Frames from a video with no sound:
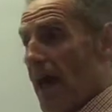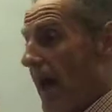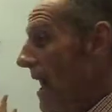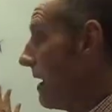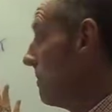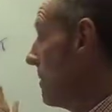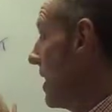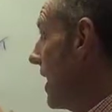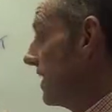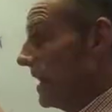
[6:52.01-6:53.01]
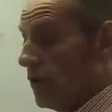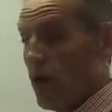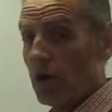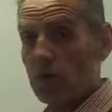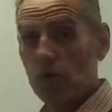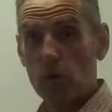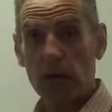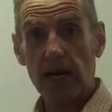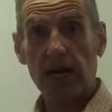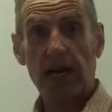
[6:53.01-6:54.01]
and they're not
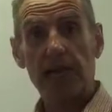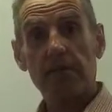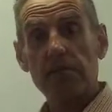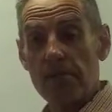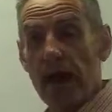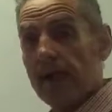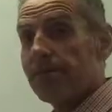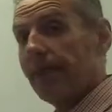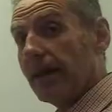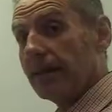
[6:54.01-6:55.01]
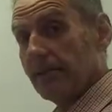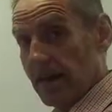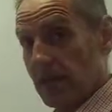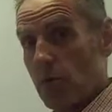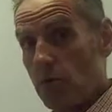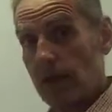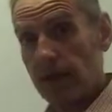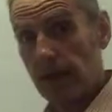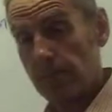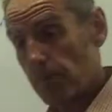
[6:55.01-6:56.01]
really that effective anymore
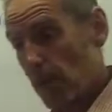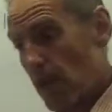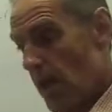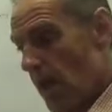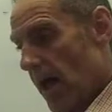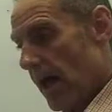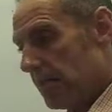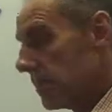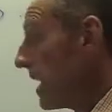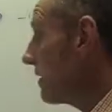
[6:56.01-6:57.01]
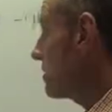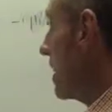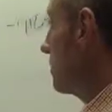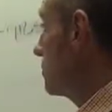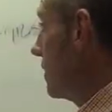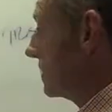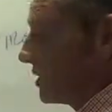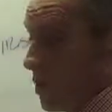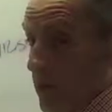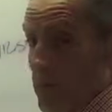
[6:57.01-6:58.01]
either. The other type of trust that you